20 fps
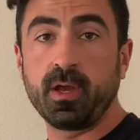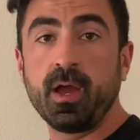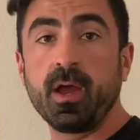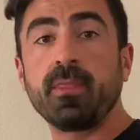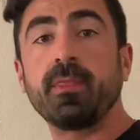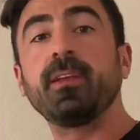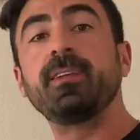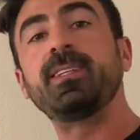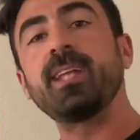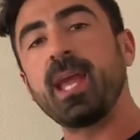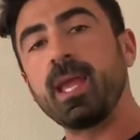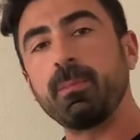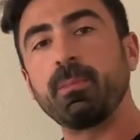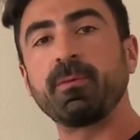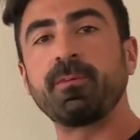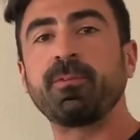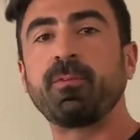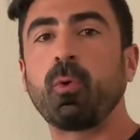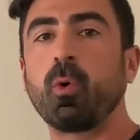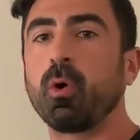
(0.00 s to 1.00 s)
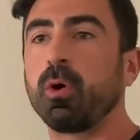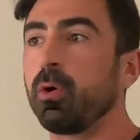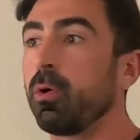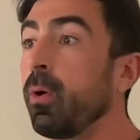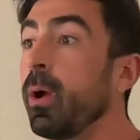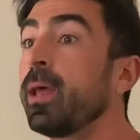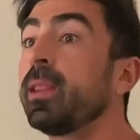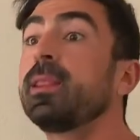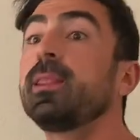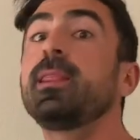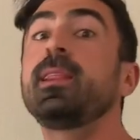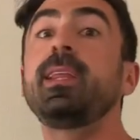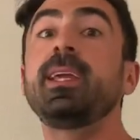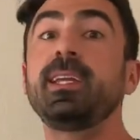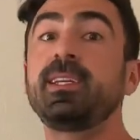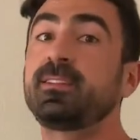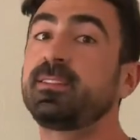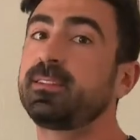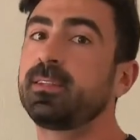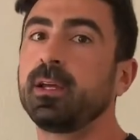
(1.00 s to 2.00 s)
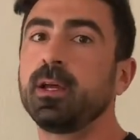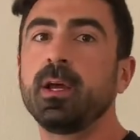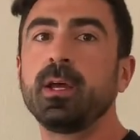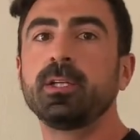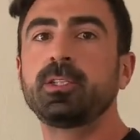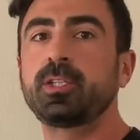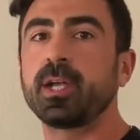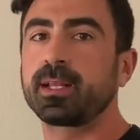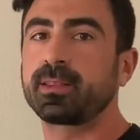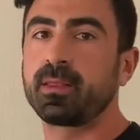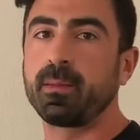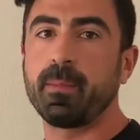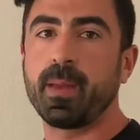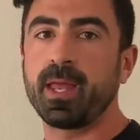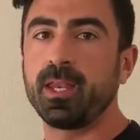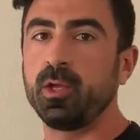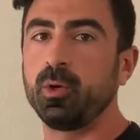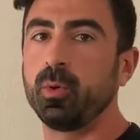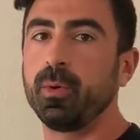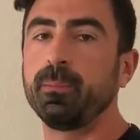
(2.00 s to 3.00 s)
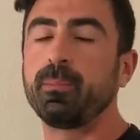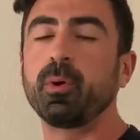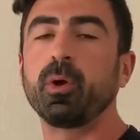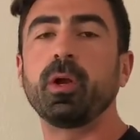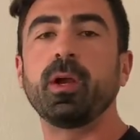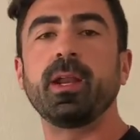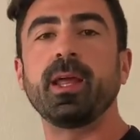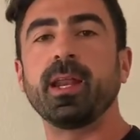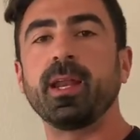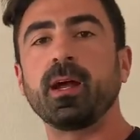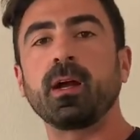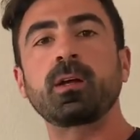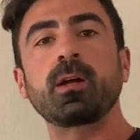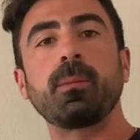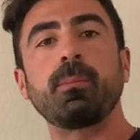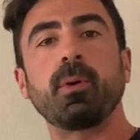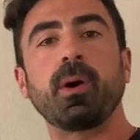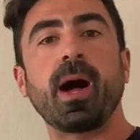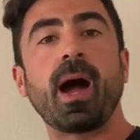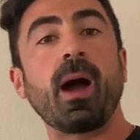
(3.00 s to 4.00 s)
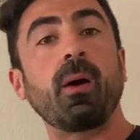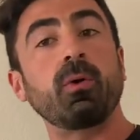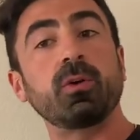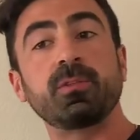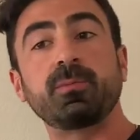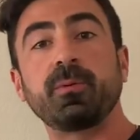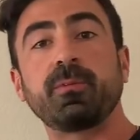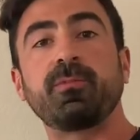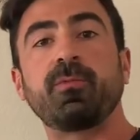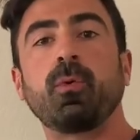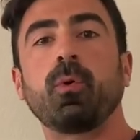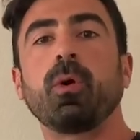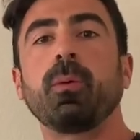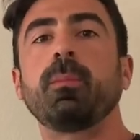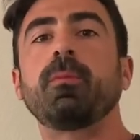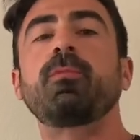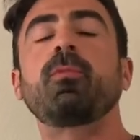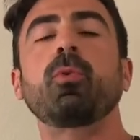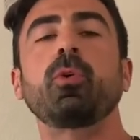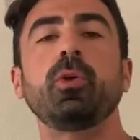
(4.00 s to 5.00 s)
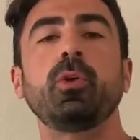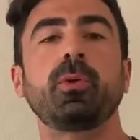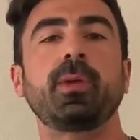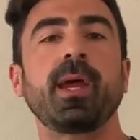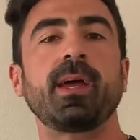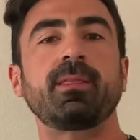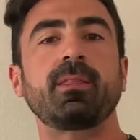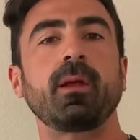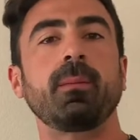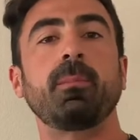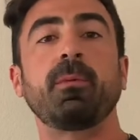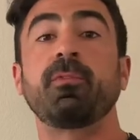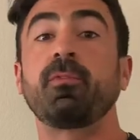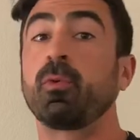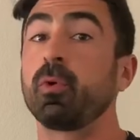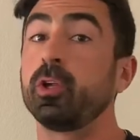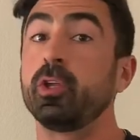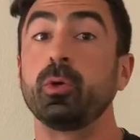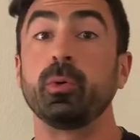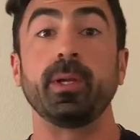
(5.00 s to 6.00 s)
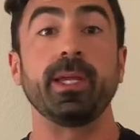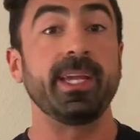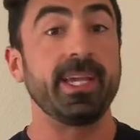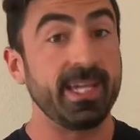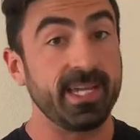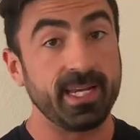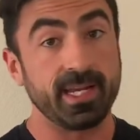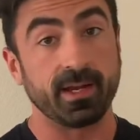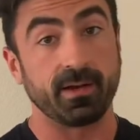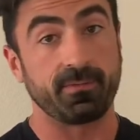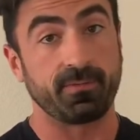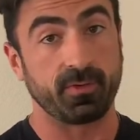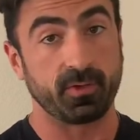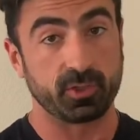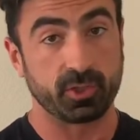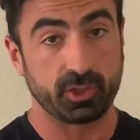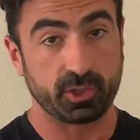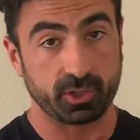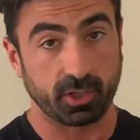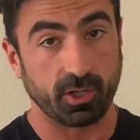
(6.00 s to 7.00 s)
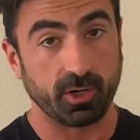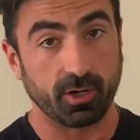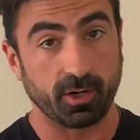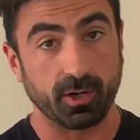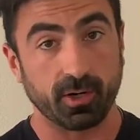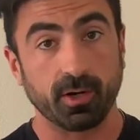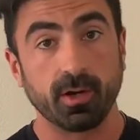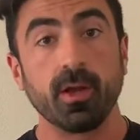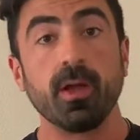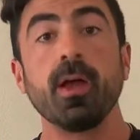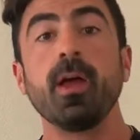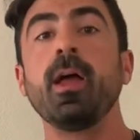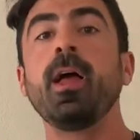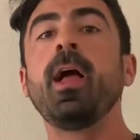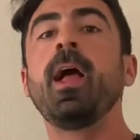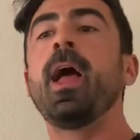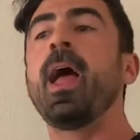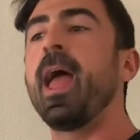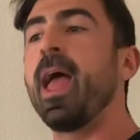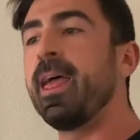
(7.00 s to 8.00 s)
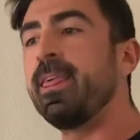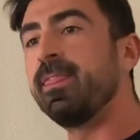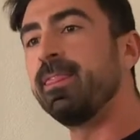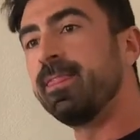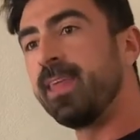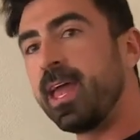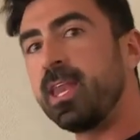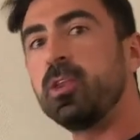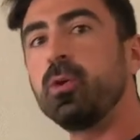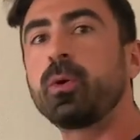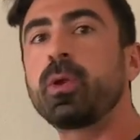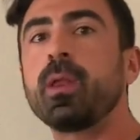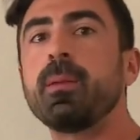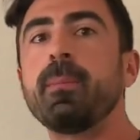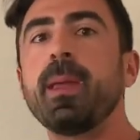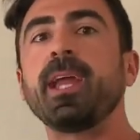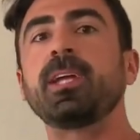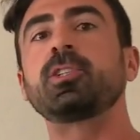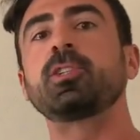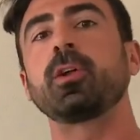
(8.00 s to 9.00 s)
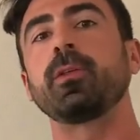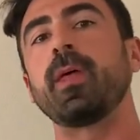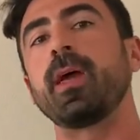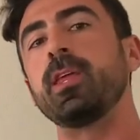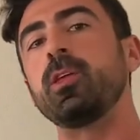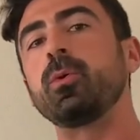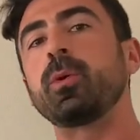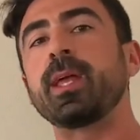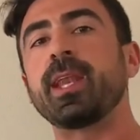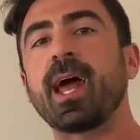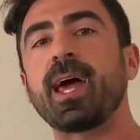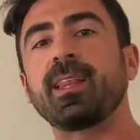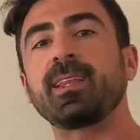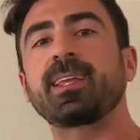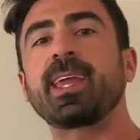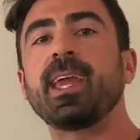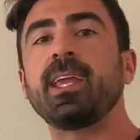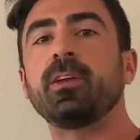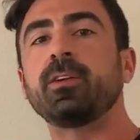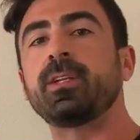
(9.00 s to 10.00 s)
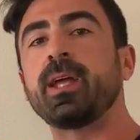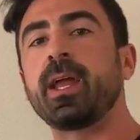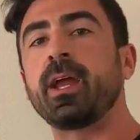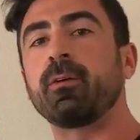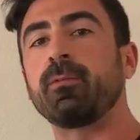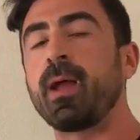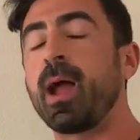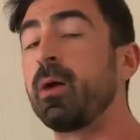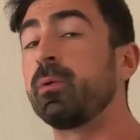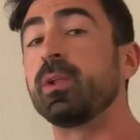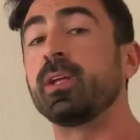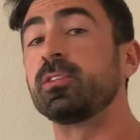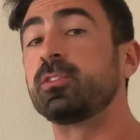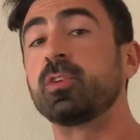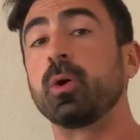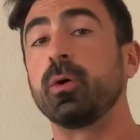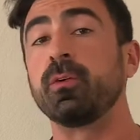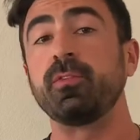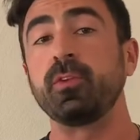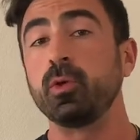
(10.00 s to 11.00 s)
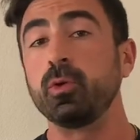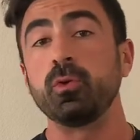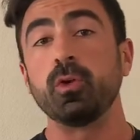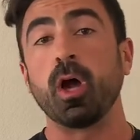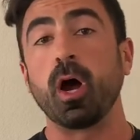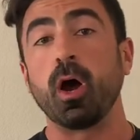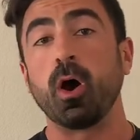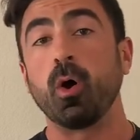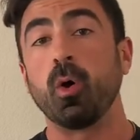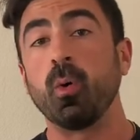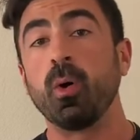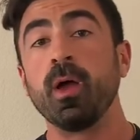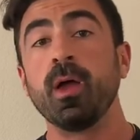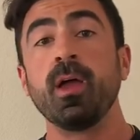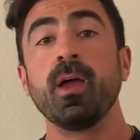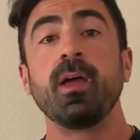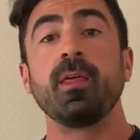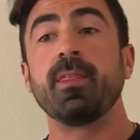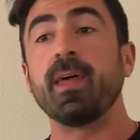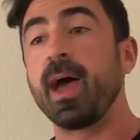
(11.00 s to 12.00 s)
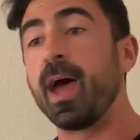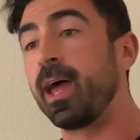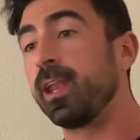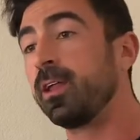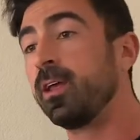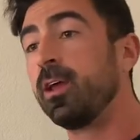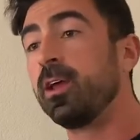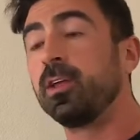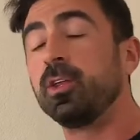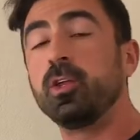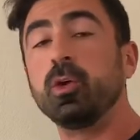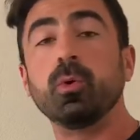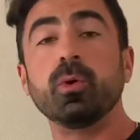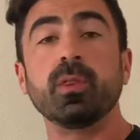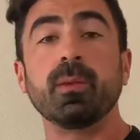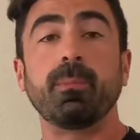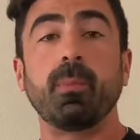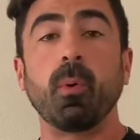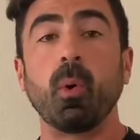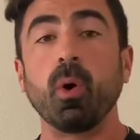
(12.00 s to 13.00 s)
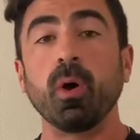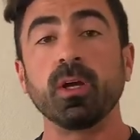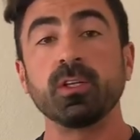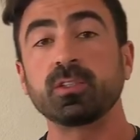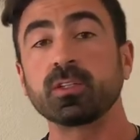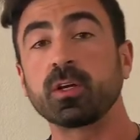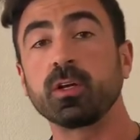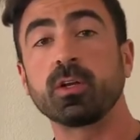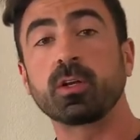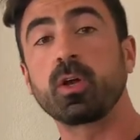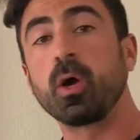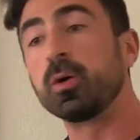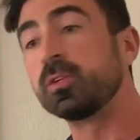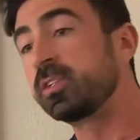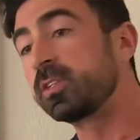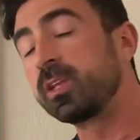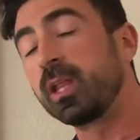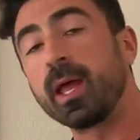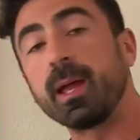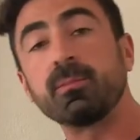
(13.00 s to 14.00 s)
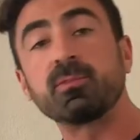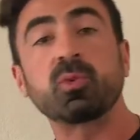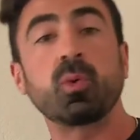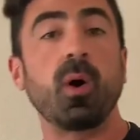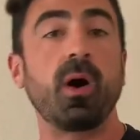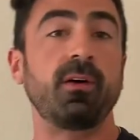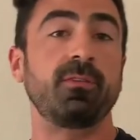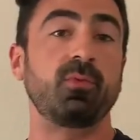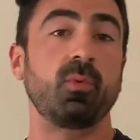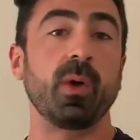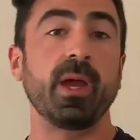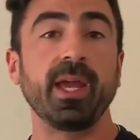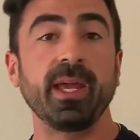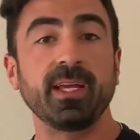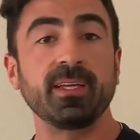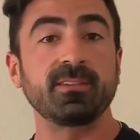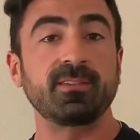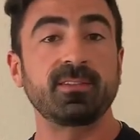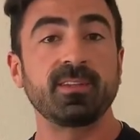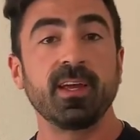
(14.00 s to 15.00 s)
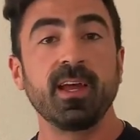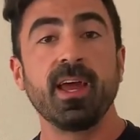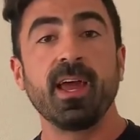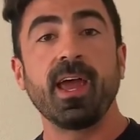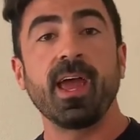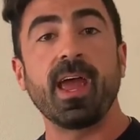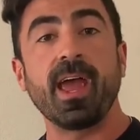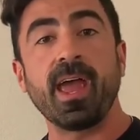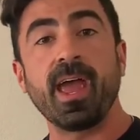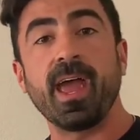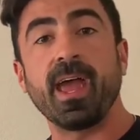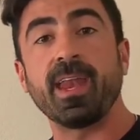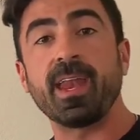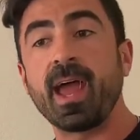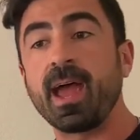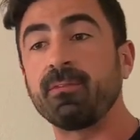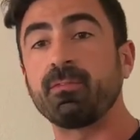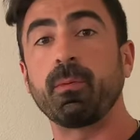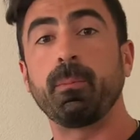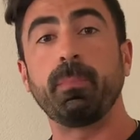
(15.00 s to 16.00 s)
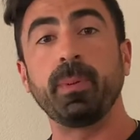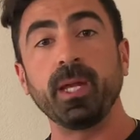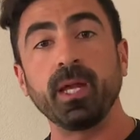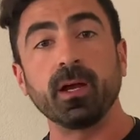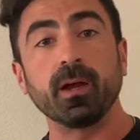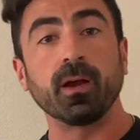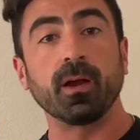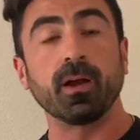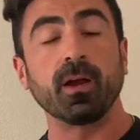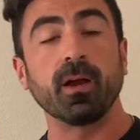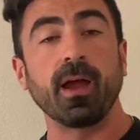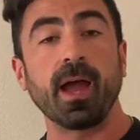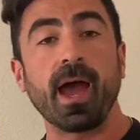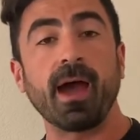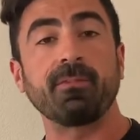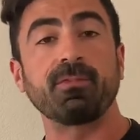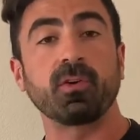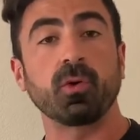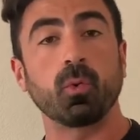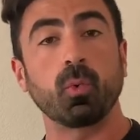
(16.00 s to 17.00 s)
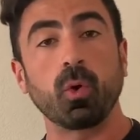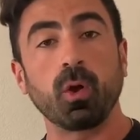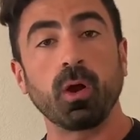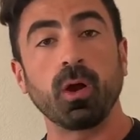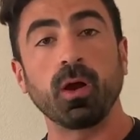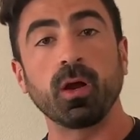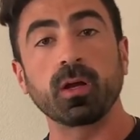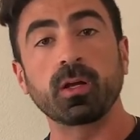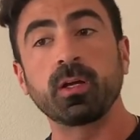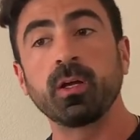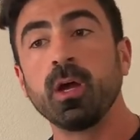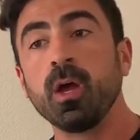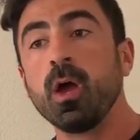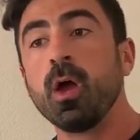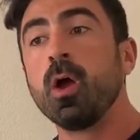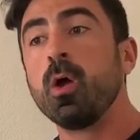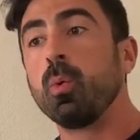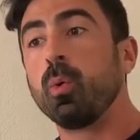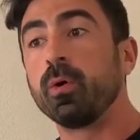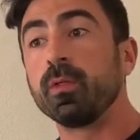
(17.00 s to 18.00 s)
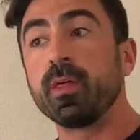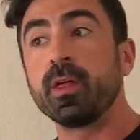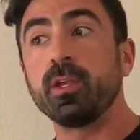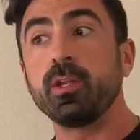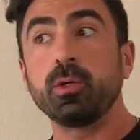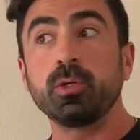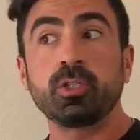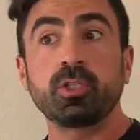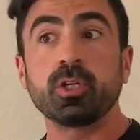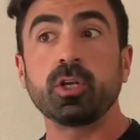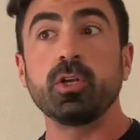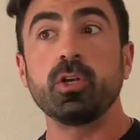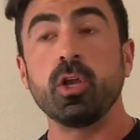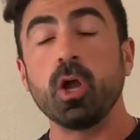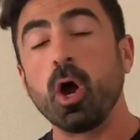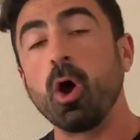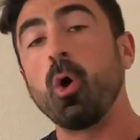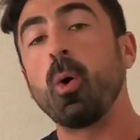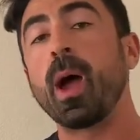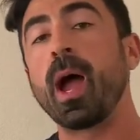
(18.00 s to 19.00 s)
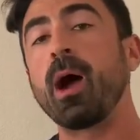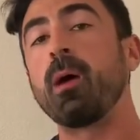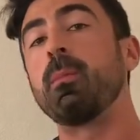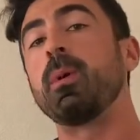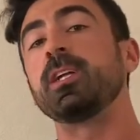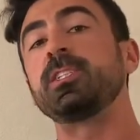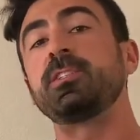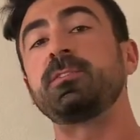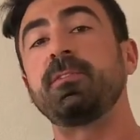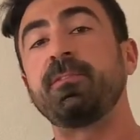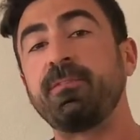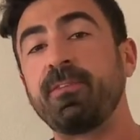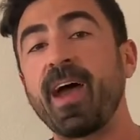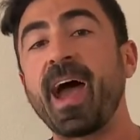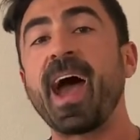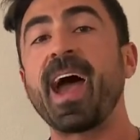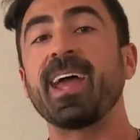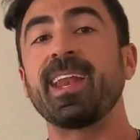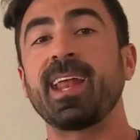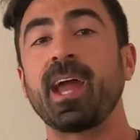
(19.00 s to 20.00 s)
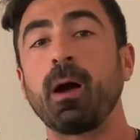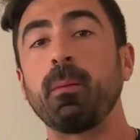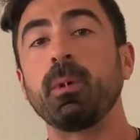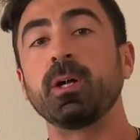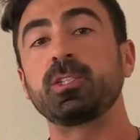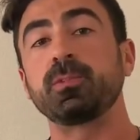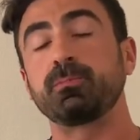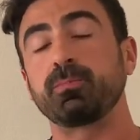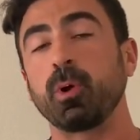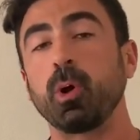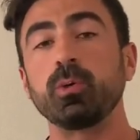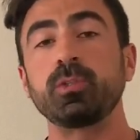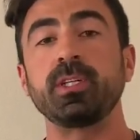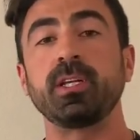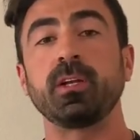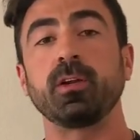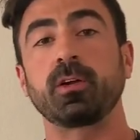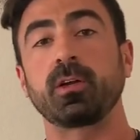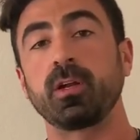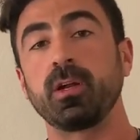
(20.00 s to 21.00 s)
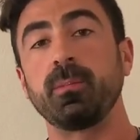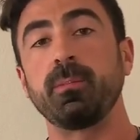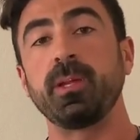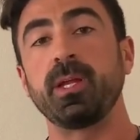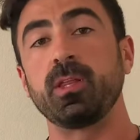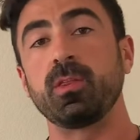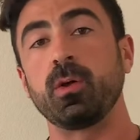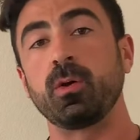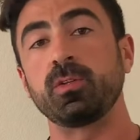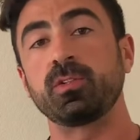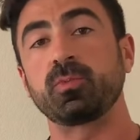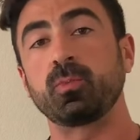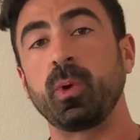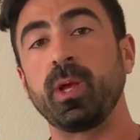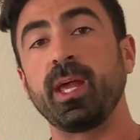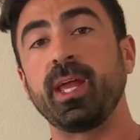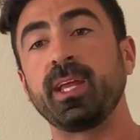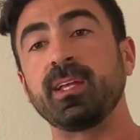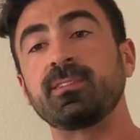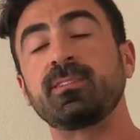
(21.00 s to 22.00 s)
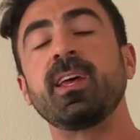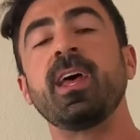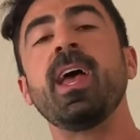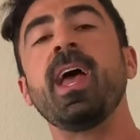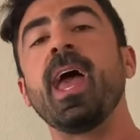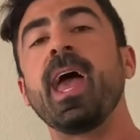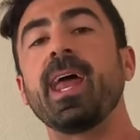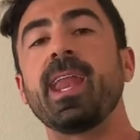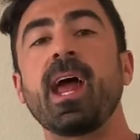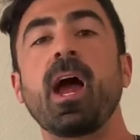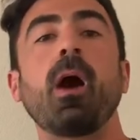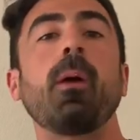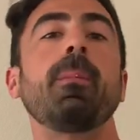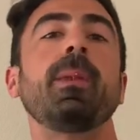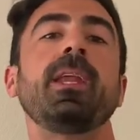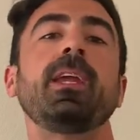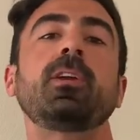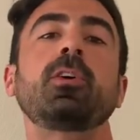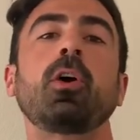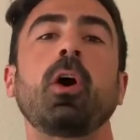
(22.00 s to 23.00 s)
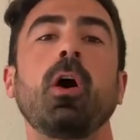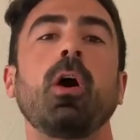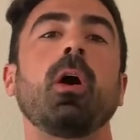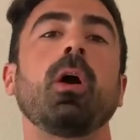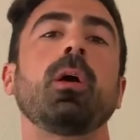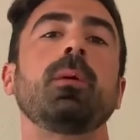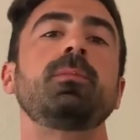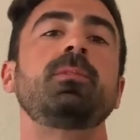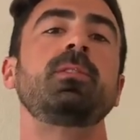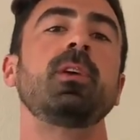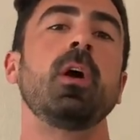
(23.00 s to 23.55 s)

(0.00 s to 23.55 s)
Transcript: the day before, or at least check the menu and put it in a couple hours before you get there, before you eat it for sure. And then you can make sure that you can allocate your day around it. So if you know that you and the boys are going to go slam 12 wings and have a beer after work, well, then you should know how much fat and how much protein are going to be in those wings and how many carbs,